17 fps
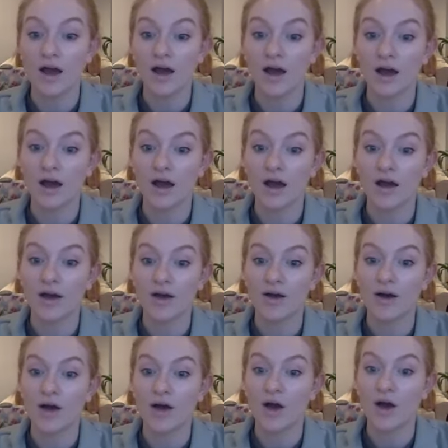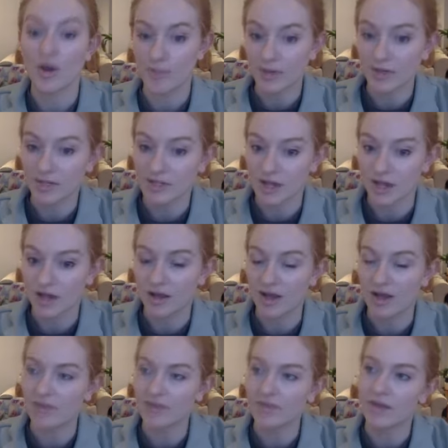are hoping so.
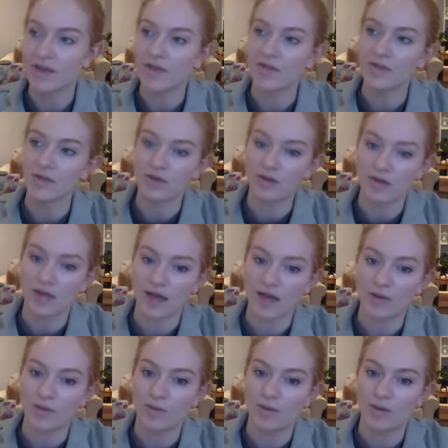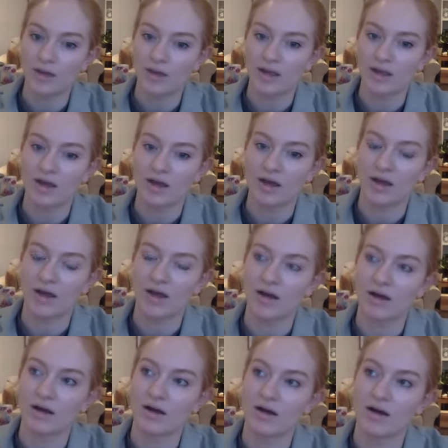In the UK, we
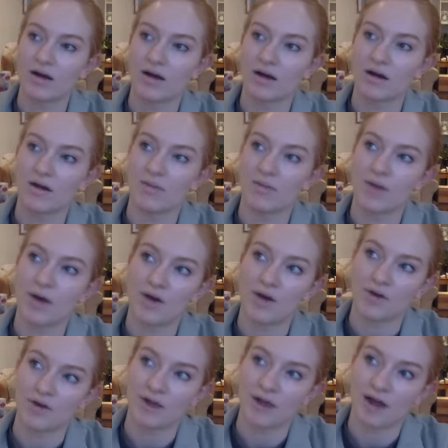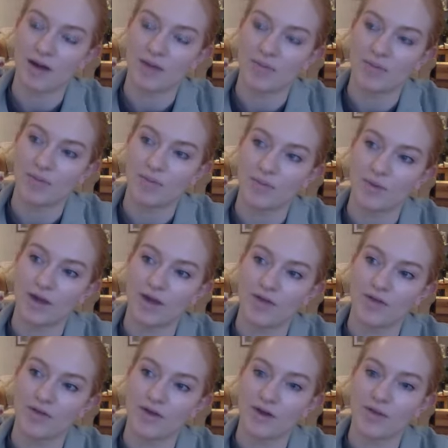are partnering up
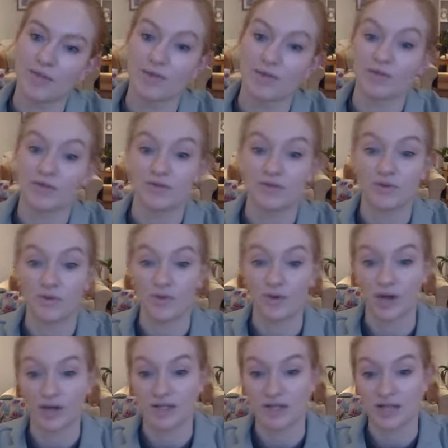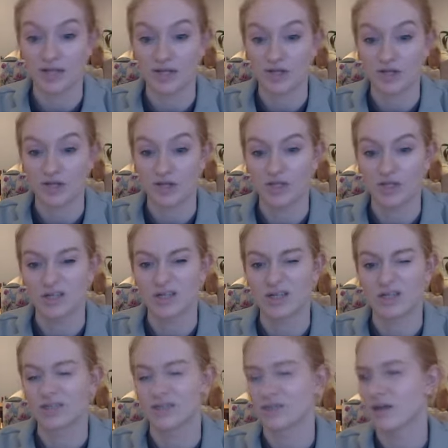with a number of different organizations.
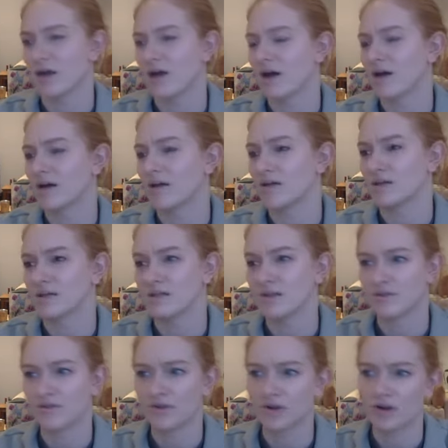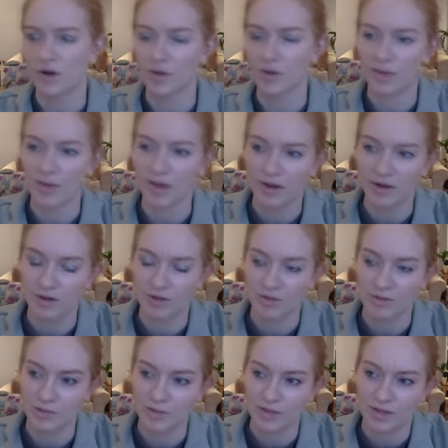There's different lobbying
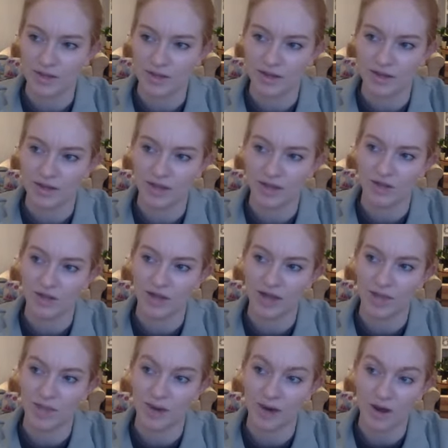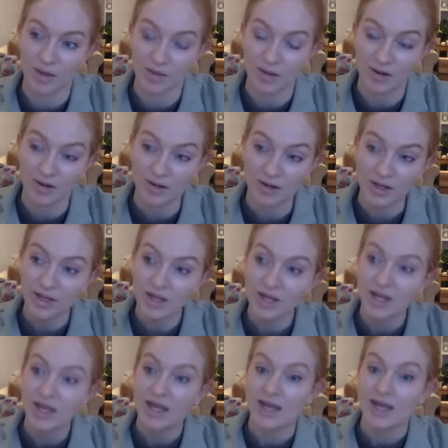groups within the UK Parliament.
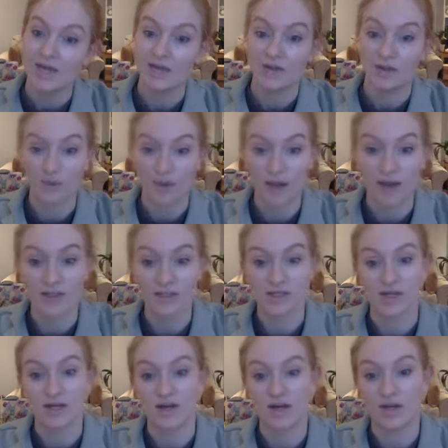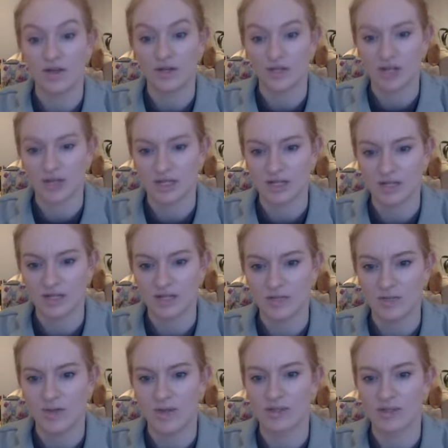In the US, I know that Jesse
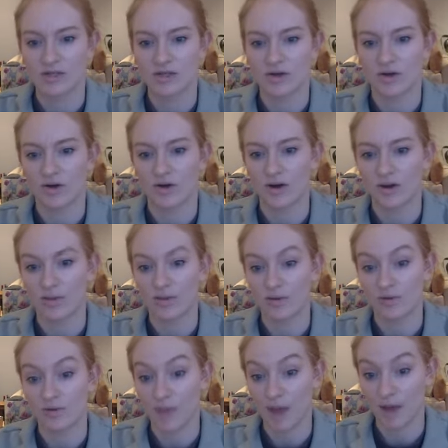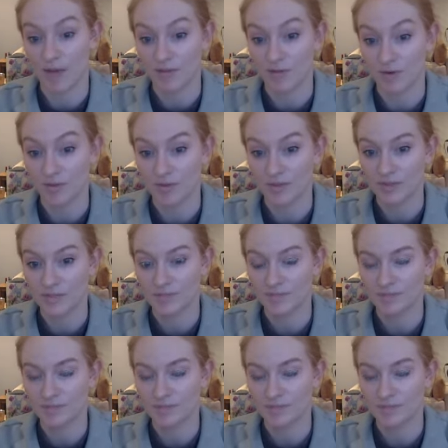speaks on a number of platforms.